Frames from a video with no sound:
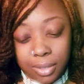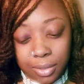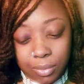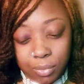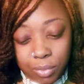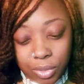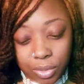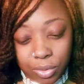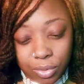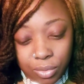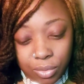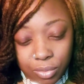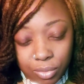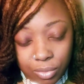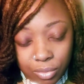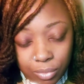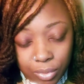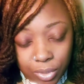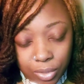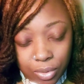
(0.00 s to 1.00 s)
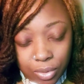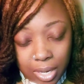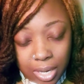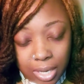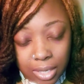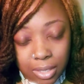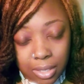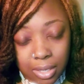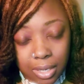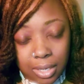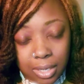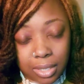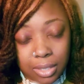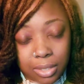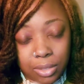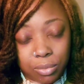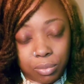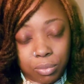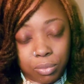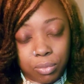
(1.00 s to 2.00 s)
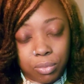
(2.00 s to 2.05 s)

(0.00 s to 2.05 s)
When you analyze